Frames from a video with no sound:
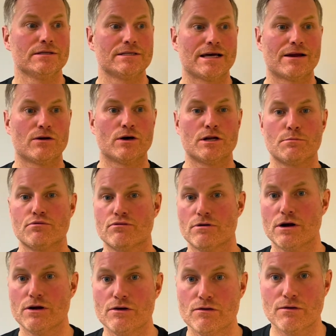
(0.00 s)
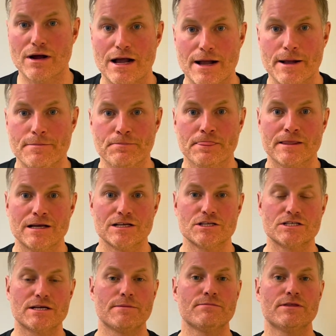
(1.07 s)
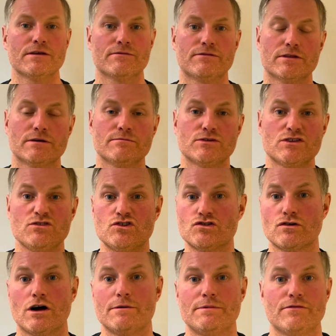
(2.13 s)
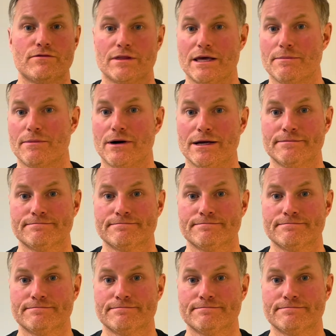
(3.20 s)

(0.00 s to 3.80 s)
download a program, something for them to try before they buy.